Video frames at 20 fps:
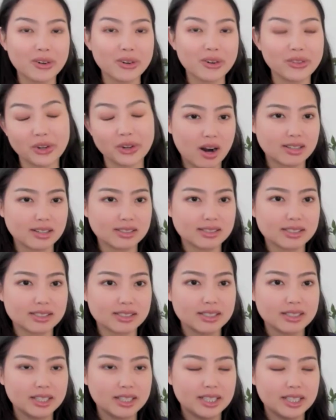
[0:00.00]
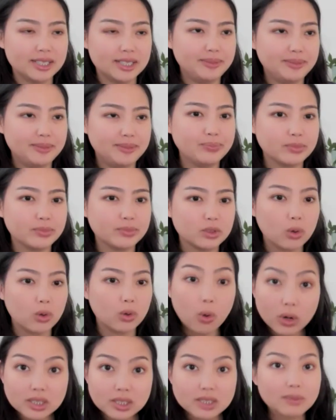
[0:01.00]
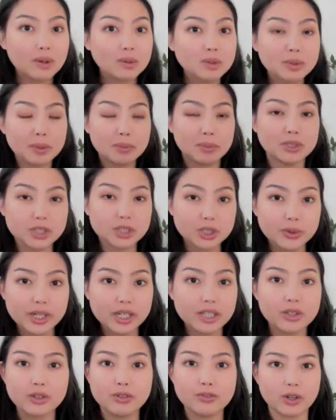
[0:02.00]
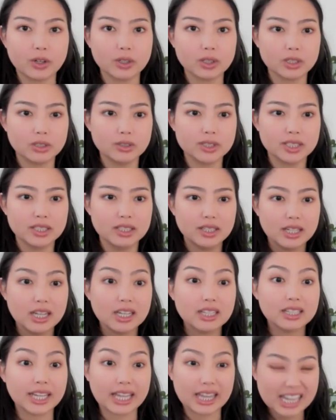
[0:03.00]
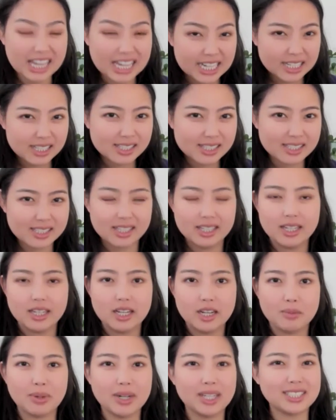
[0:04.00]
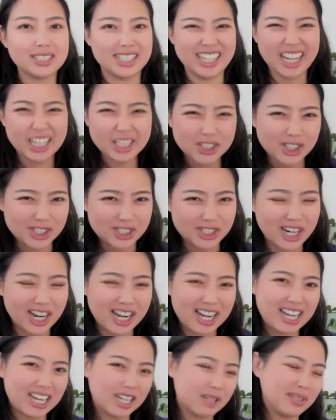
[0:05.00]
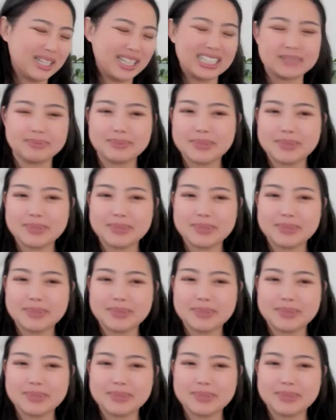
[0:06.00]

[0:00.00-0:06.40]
they're coming across. Or sometimes people do include photos like this, but it's a nature shot. And I'm like,